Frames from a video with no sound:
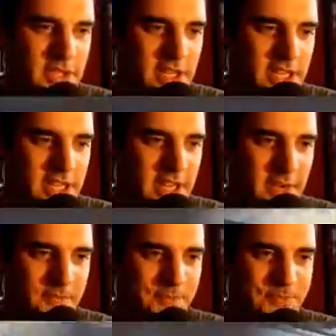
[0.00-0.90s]
the lead now.
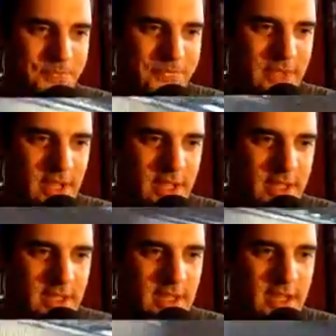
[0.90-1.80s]

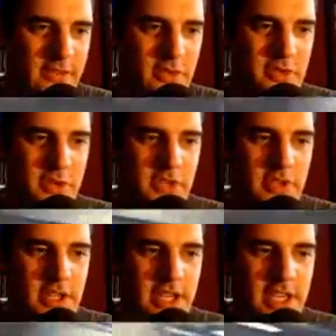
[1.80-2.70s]
Of course, when you're
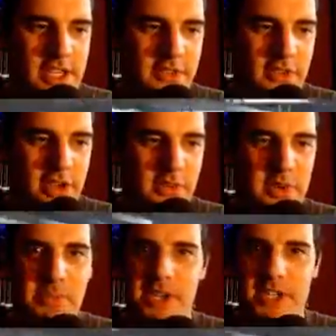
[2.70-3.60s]
in the lead, you've got nobody
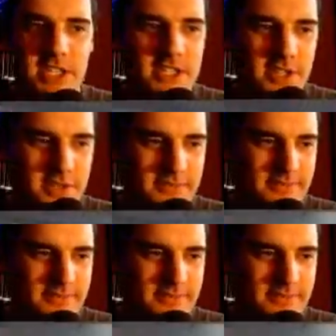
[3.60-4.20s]
to bash into,